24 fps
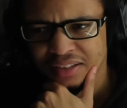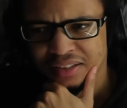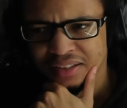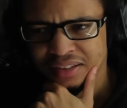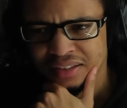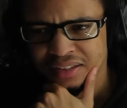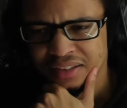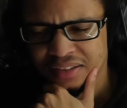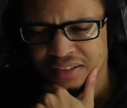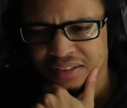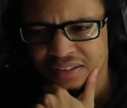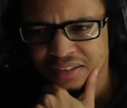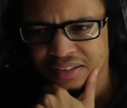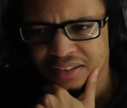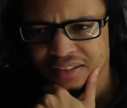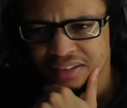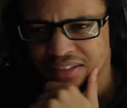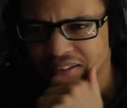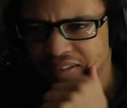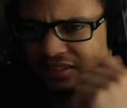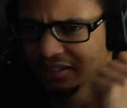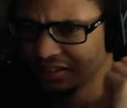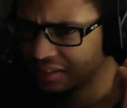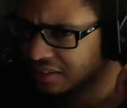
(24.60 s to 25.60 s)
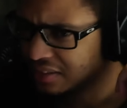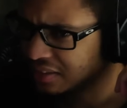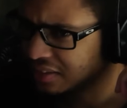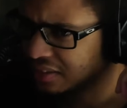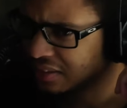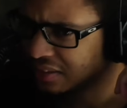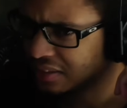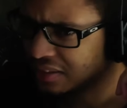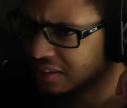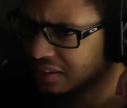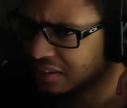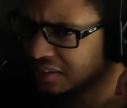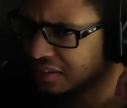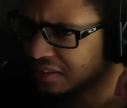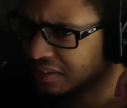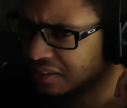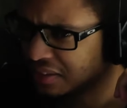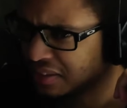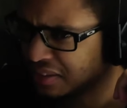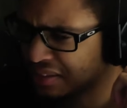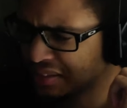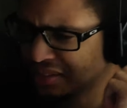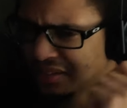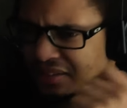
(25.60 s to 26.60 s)

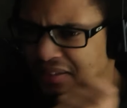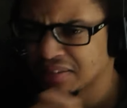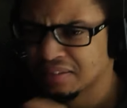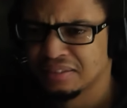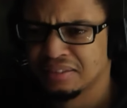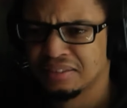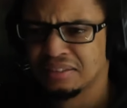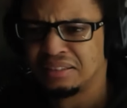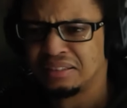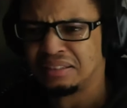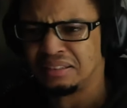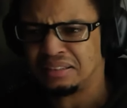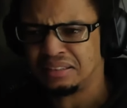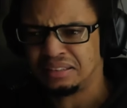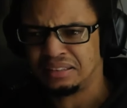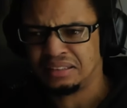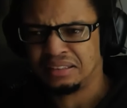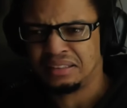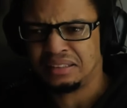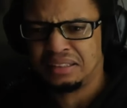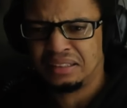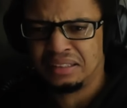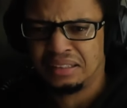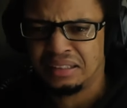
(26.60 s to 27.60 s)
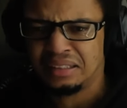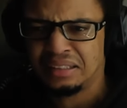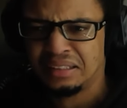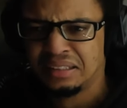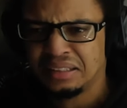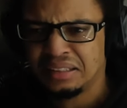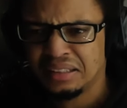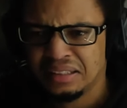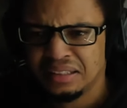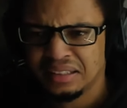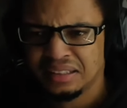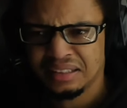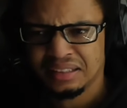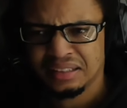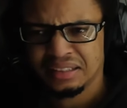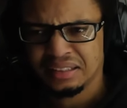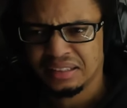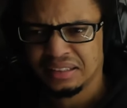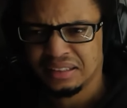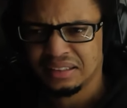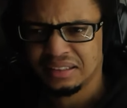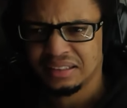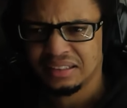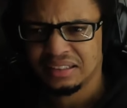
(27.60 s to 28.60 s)

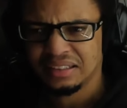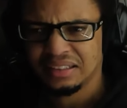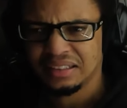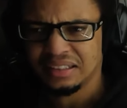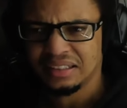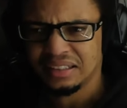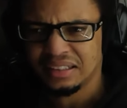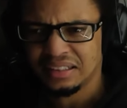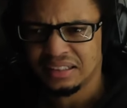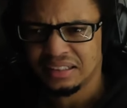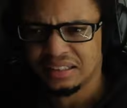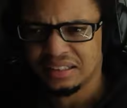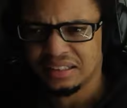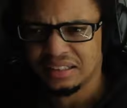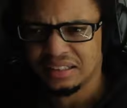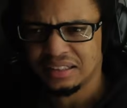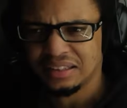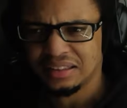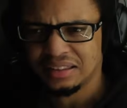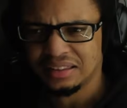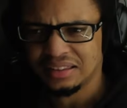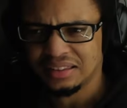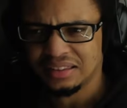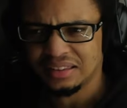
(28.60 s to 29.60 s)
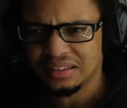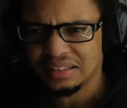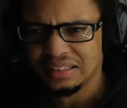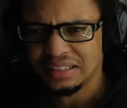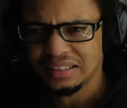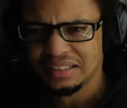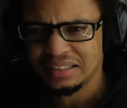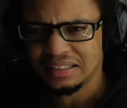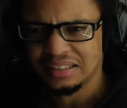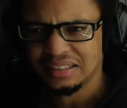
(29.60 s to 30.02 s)
Nobody speaks.